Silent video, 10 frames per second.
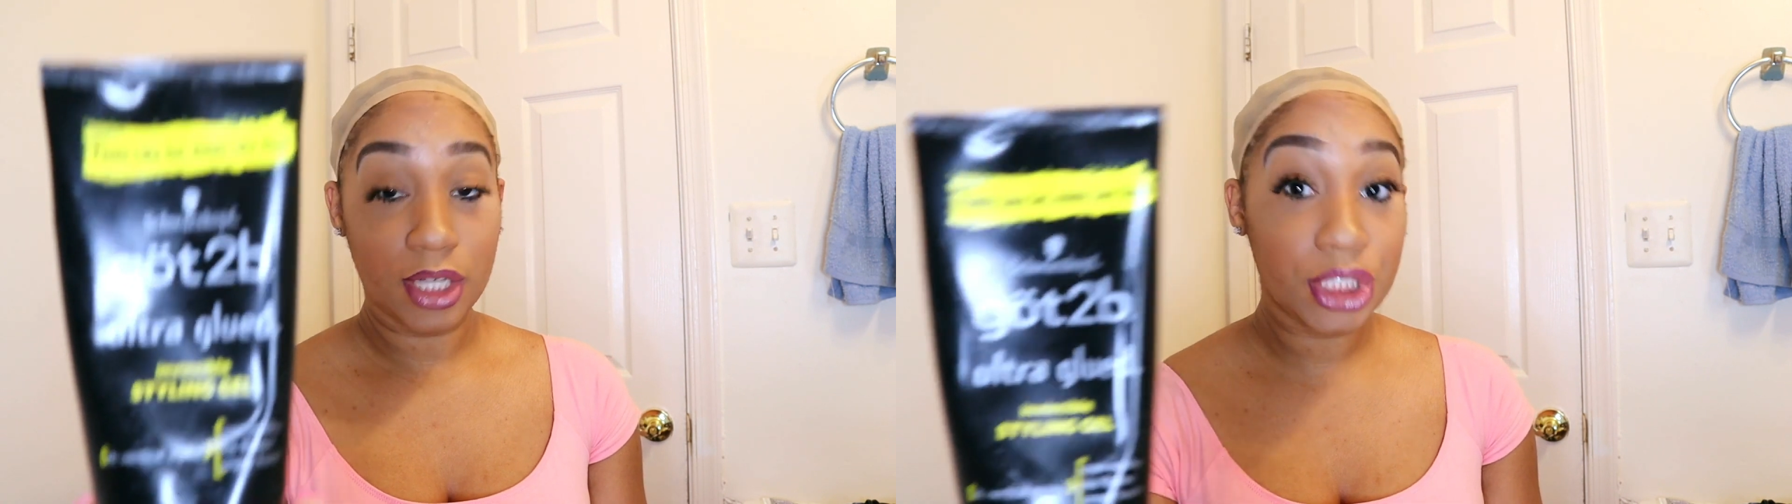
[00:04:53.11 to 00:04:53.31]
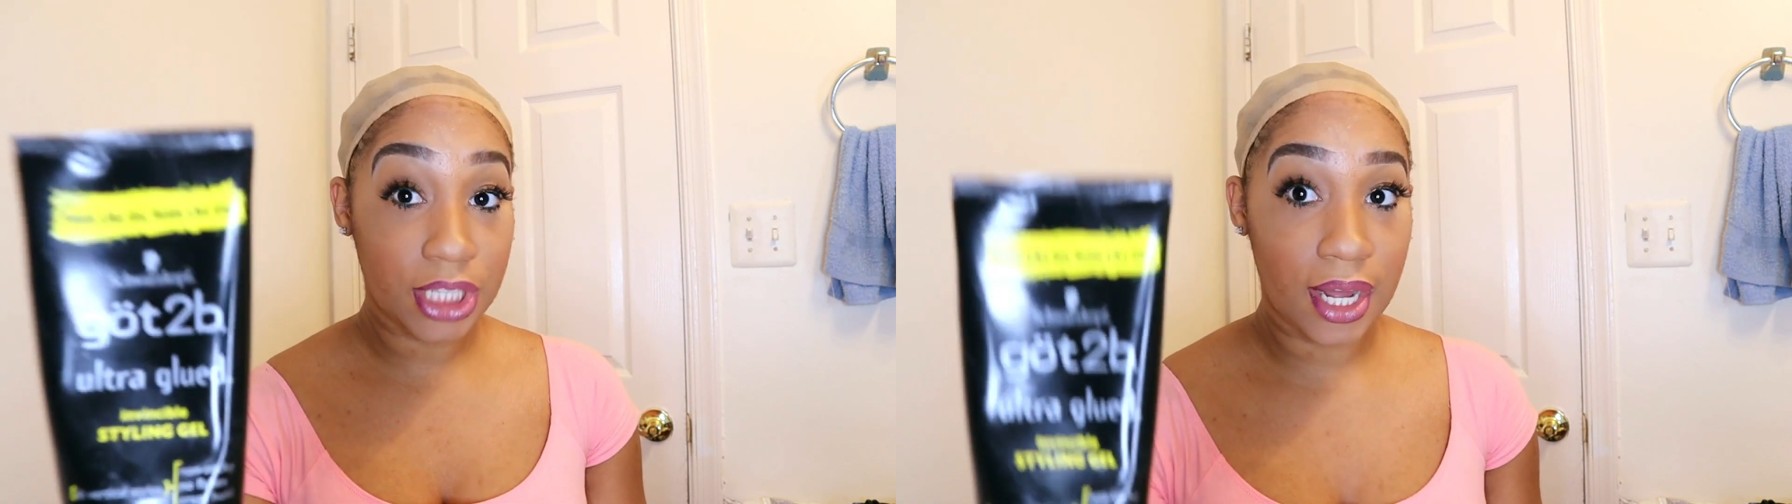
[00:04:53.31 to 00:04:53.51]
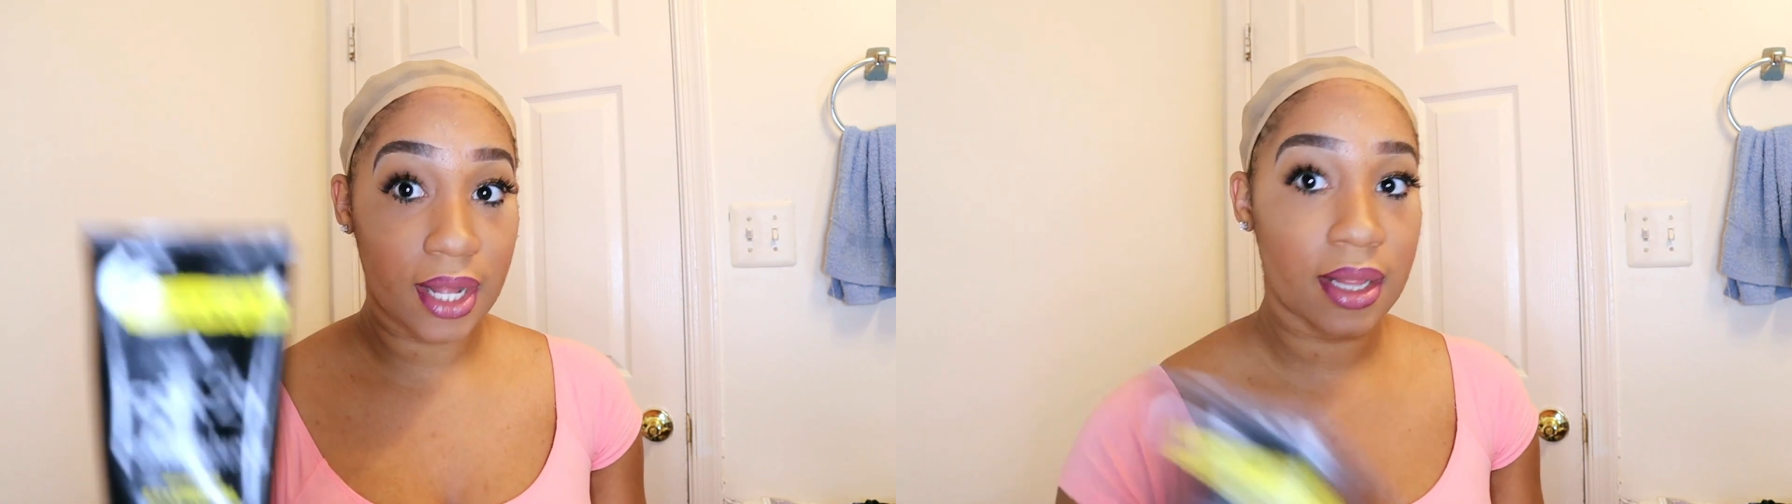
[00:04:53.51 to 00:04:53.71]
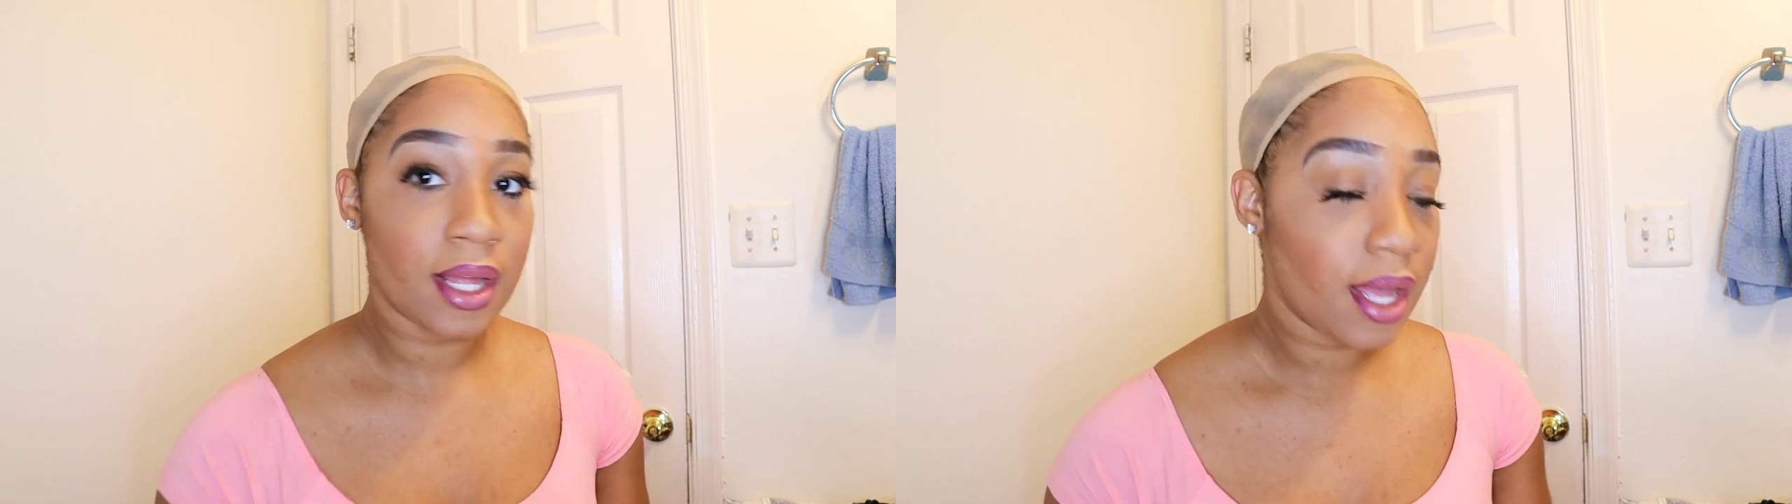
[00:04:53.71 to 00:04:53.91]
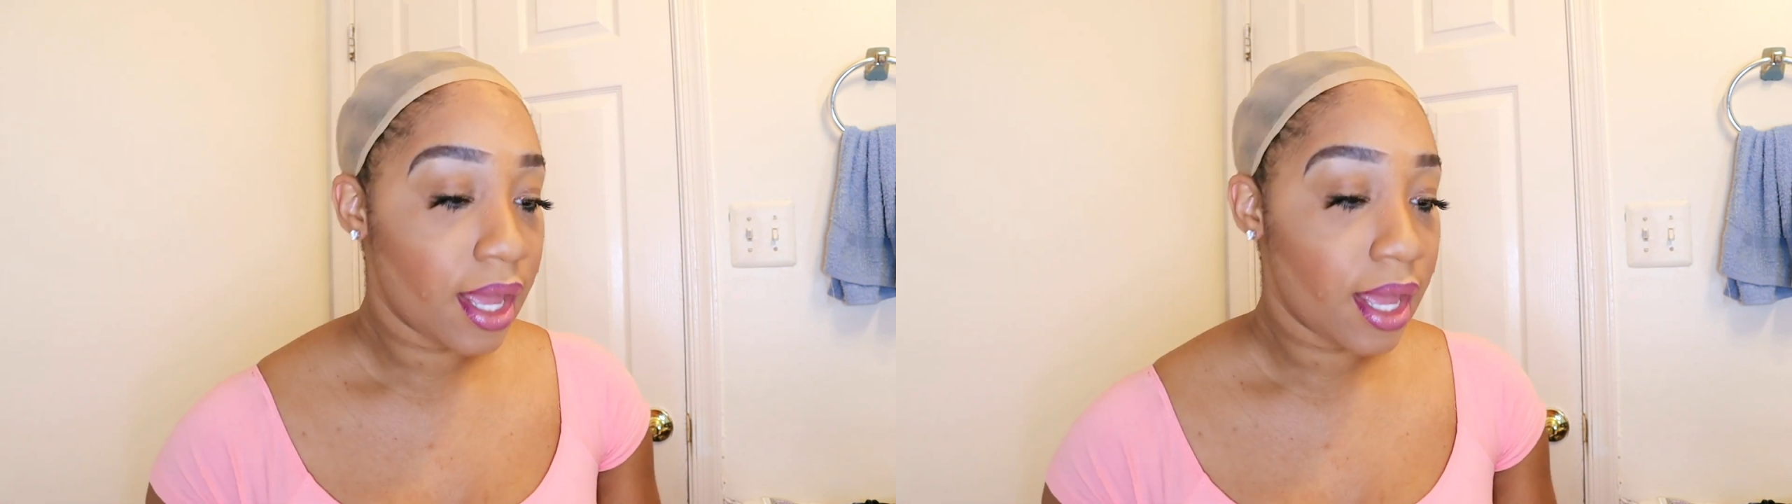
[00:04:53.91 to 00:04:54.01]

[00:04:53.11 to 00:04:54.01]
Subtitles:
gel,